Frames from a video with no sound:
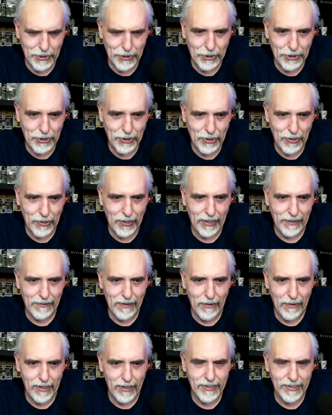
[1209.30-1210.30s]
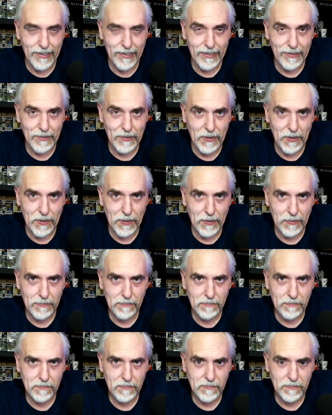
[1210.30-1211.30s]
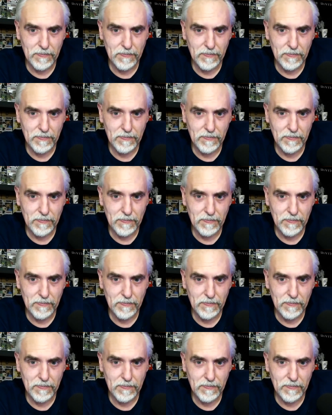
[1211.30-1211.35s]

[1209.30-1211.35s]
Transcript: Pretty sure. Either way, I just ignored her.